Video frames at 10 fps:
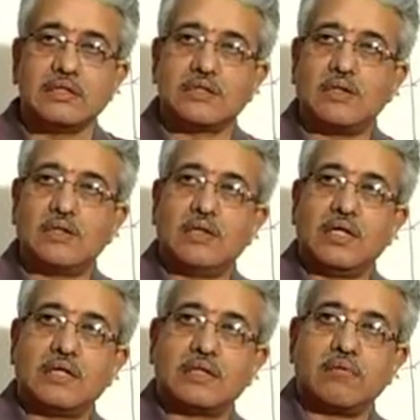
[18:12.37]
So
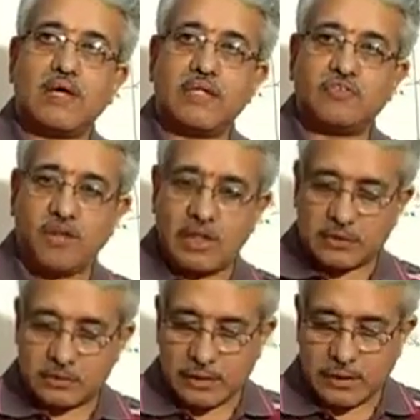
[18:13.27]
the body
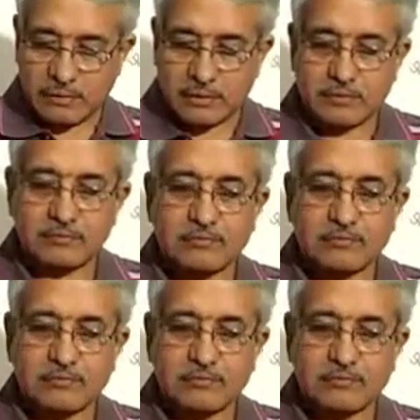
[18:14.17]
falls to the ground.